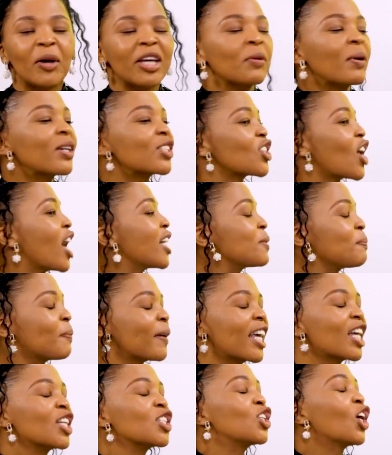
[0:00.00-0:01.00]
He was not
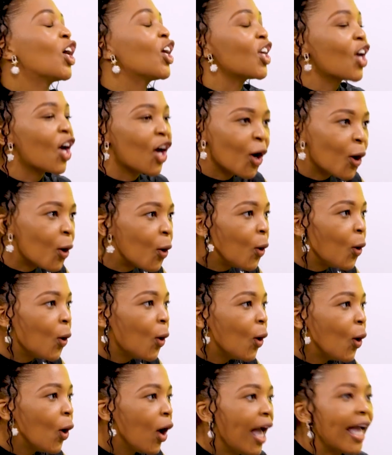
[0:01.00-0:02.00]
speaking to you.
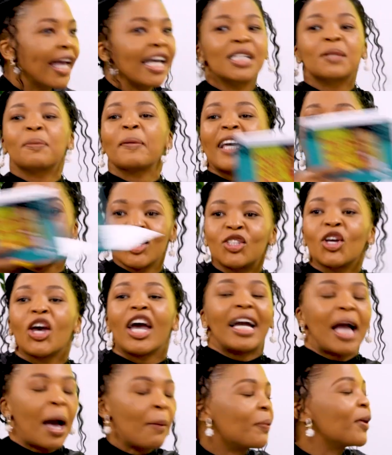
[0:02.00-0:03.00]
He's speaking to a
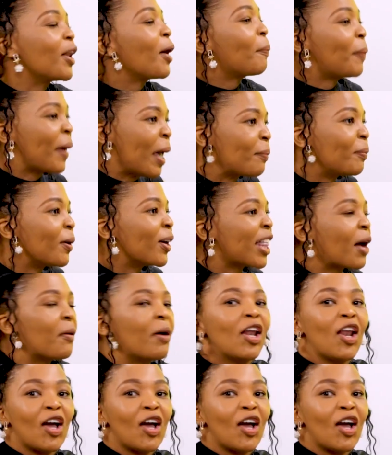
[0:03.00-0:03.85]
couple of people that were